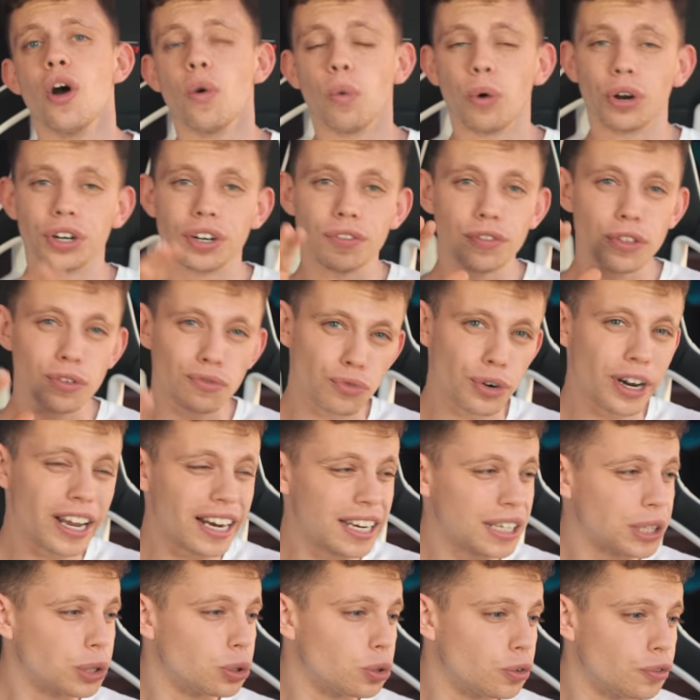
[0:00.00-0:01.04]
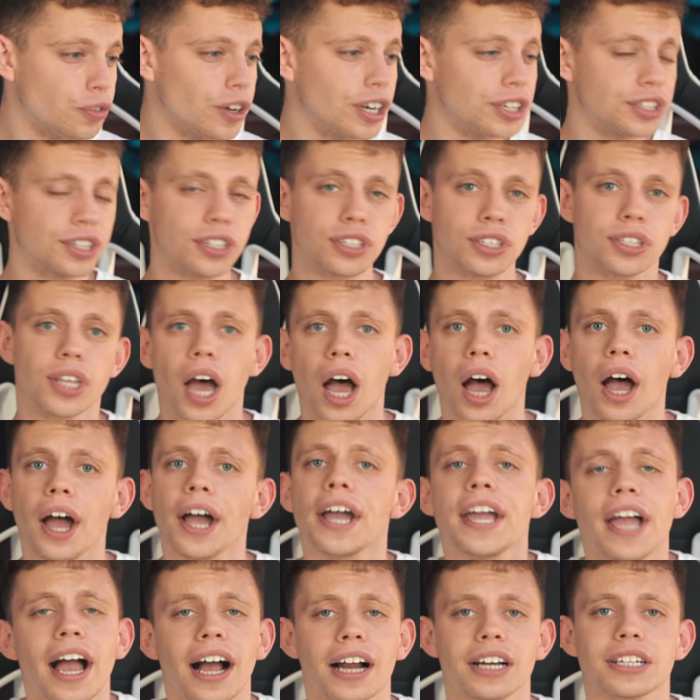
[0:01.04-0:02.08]
One of the really cool features that
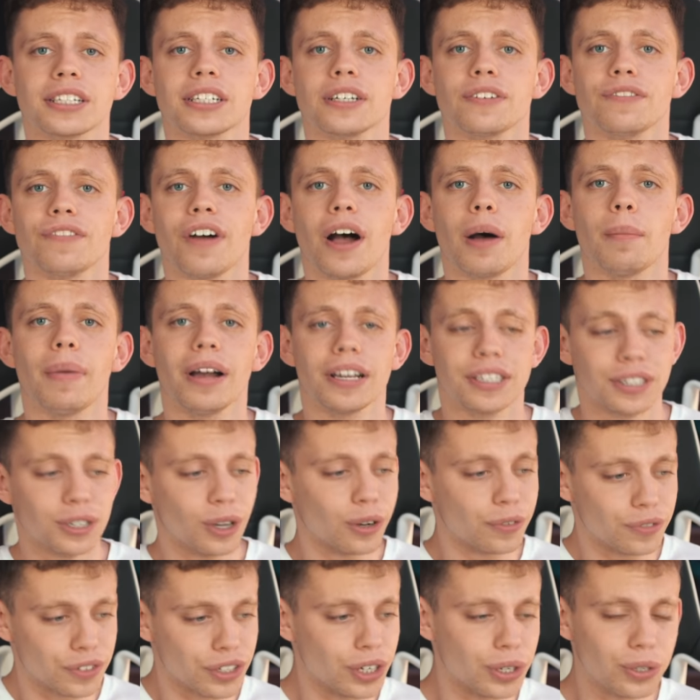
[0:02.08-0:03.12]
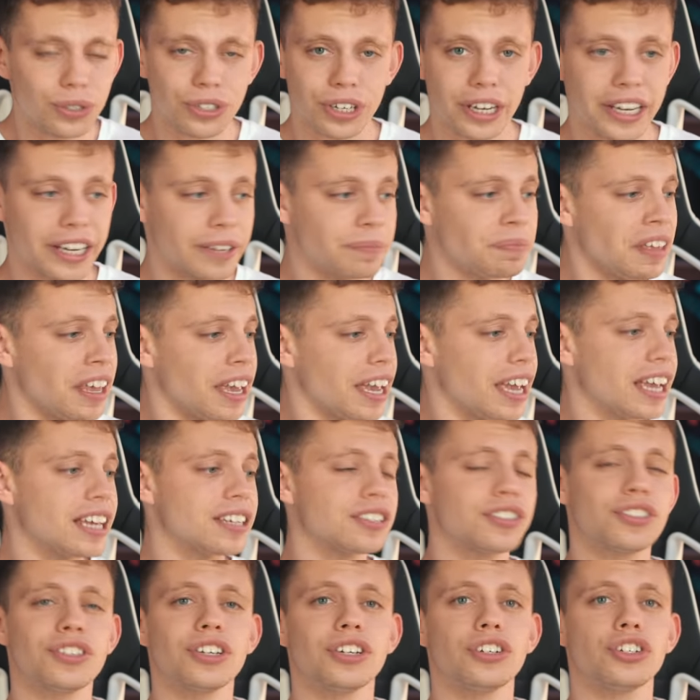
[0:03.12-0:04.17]
I actually found myself using
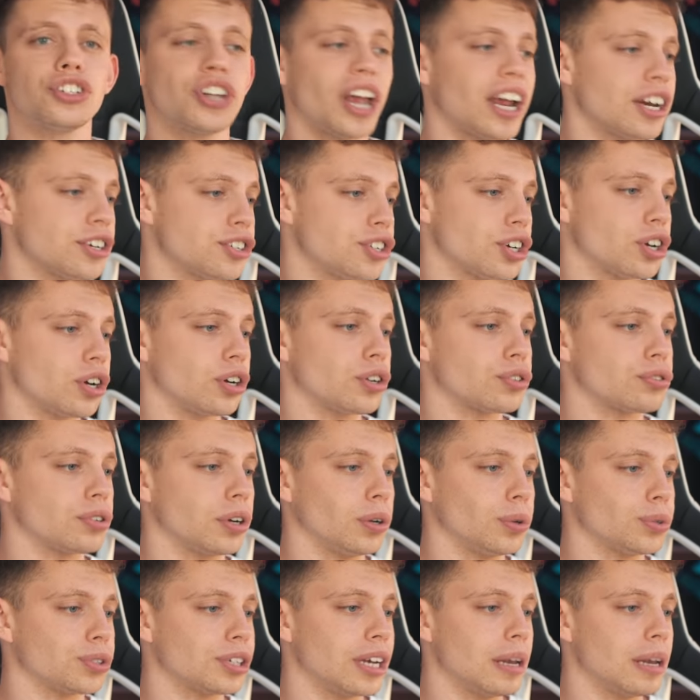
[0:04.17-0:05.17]
is the gesture control.